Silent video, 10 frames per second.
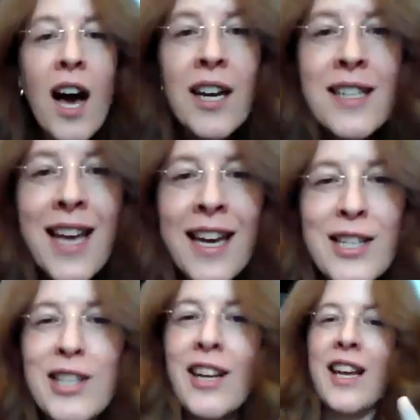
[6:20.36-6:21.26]

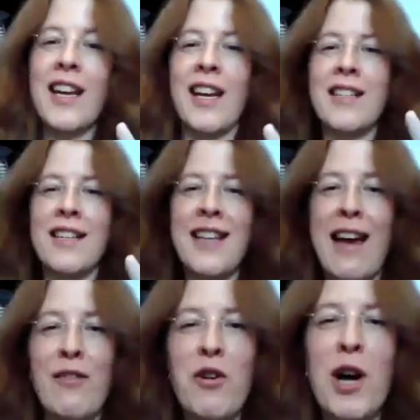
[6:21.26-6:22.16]
unintentionally. Can I just say
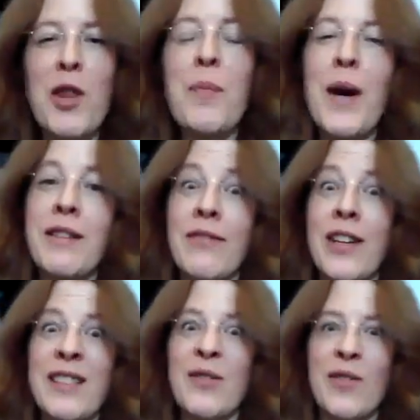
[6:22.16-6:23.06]
I've got rather
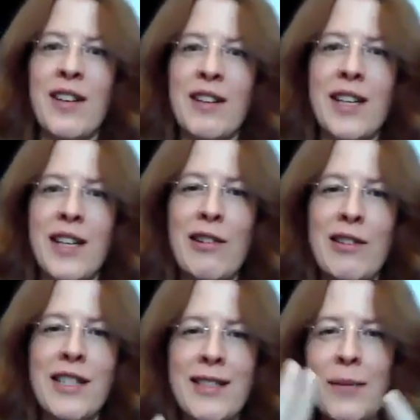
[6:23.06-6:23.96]
butterfingers for an
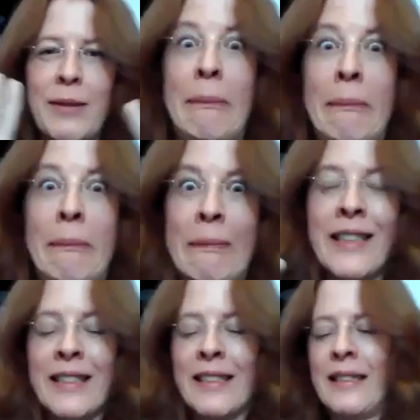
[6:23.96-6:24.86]
archaeologist.
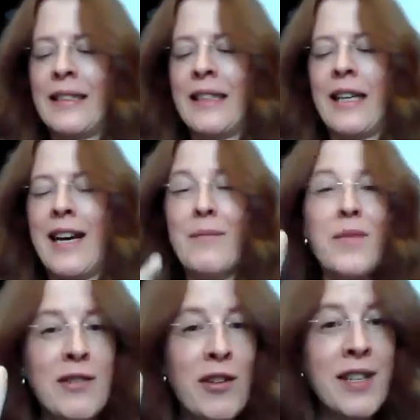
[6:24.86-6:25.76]

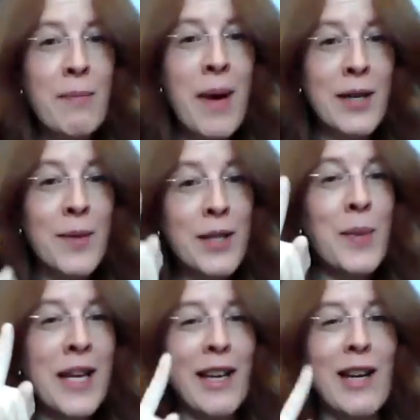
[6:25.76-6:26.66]
It's not an impediment
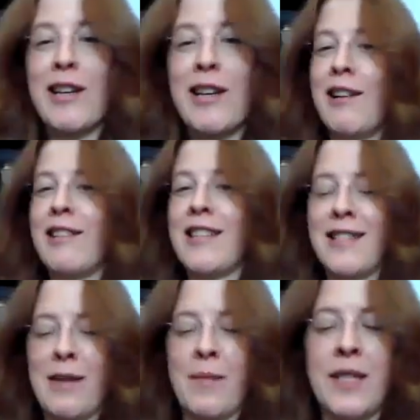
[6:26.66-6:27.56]
to being an
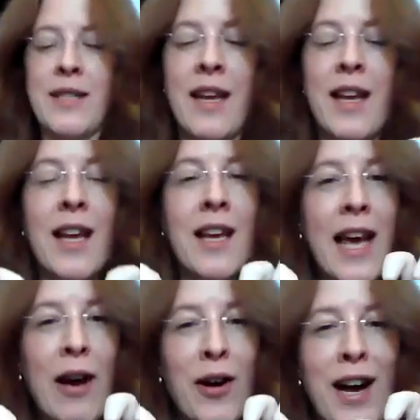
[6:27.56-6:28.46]
archaeologist, I must say.
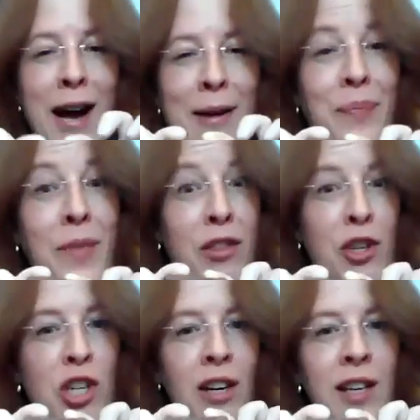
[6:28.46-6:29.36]
Now, the
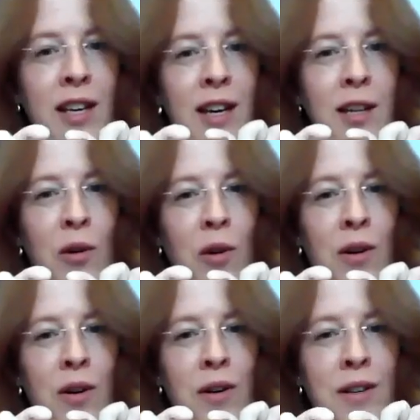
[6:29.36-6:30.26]
chunkier
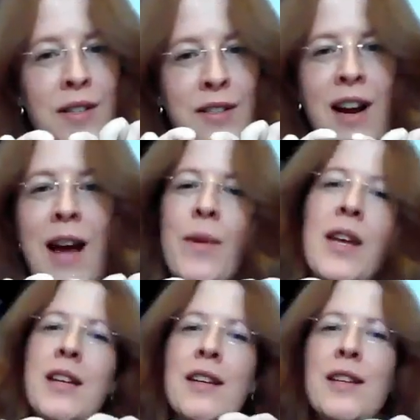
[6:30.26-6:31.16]
your ceramic,